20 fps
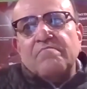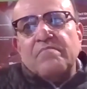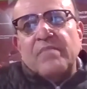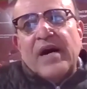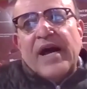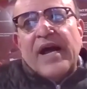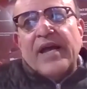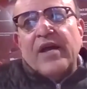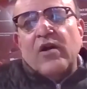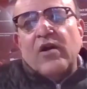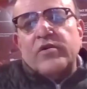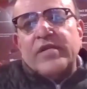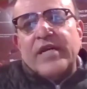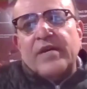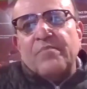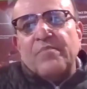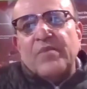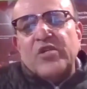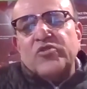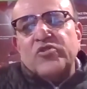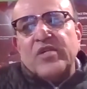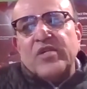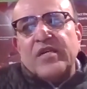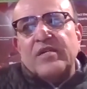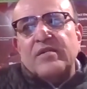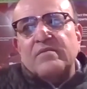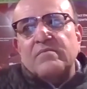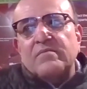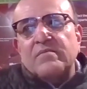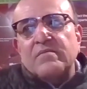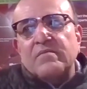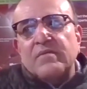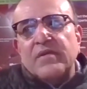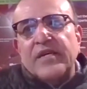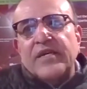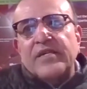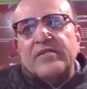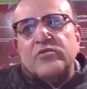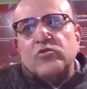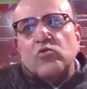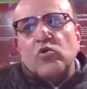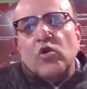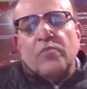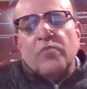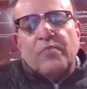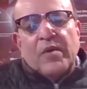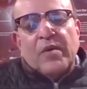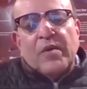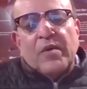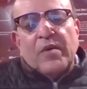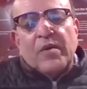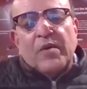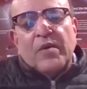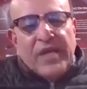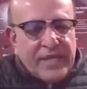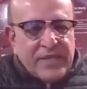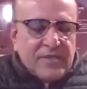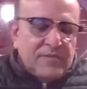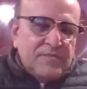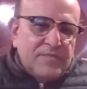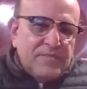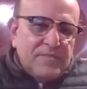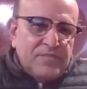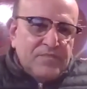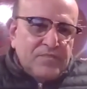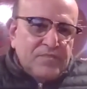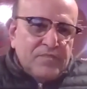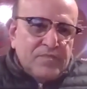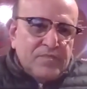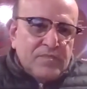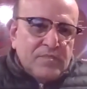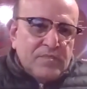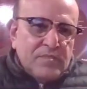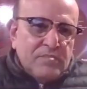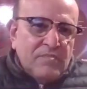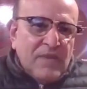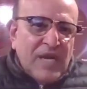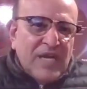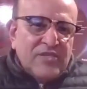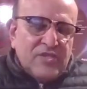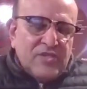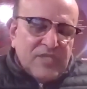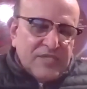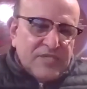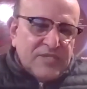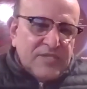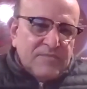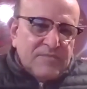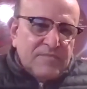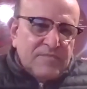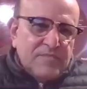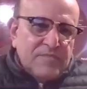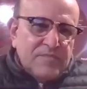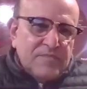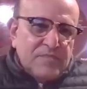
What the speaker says: I got admission in School of Public Health, Masters.